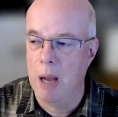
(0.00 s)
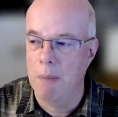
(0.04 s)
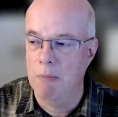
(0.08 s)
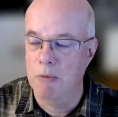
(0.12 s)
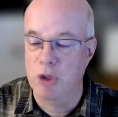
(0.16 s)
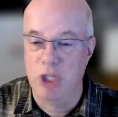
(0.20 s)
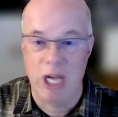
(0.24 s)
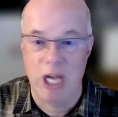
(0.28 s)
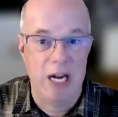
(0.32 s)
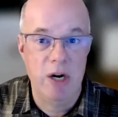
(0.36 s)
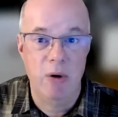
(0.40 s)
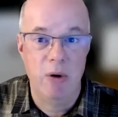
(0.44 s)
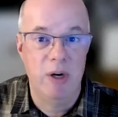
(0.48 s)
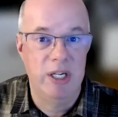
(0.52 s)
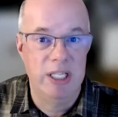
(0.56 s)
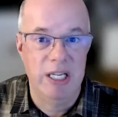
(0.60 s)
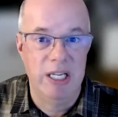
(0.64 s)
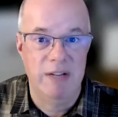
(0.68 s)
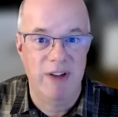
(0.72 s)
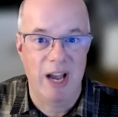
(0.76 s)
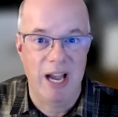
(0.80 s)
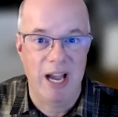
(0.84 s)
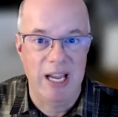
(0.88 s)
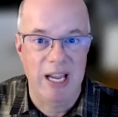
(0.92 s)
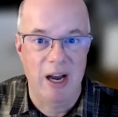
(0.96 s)

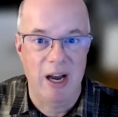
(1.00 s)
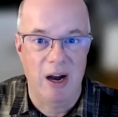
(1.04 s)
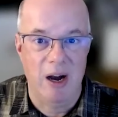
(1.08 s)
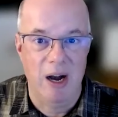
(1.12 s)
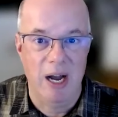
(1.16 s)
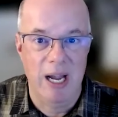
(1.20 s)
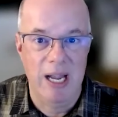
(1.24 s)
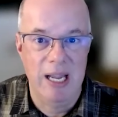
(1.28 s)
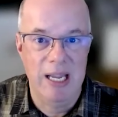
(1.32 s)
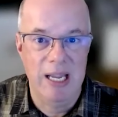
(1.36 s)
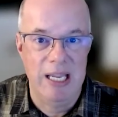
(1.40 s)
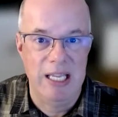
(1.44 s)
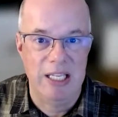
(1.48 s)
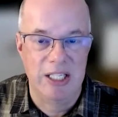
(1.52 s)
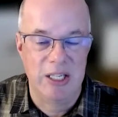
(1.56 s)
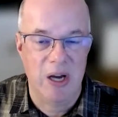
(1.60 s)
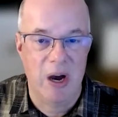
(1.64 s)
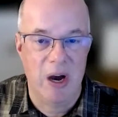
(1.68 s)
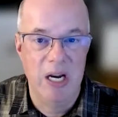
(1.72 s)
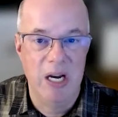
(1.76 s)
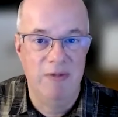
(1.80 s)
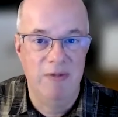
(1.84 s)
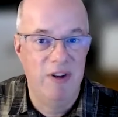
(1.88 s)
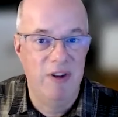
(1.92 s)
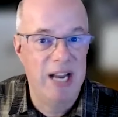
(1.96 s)
generative AI is
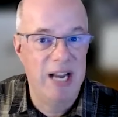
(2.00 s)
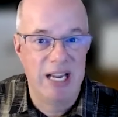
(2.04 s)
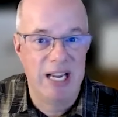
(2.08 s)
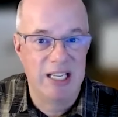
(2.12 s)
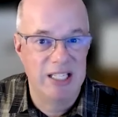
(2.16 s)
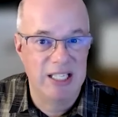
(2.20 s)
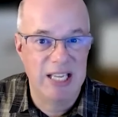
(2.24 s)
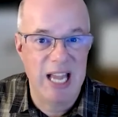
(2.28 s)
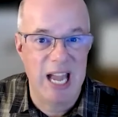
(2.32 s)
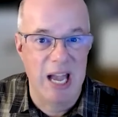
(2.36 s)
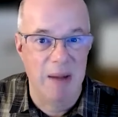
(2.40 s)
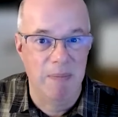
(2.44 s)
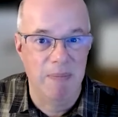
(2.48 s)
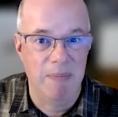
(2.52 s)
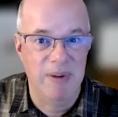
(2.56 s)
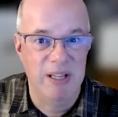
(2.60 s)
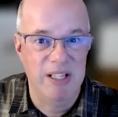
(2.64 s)
kind of the next step.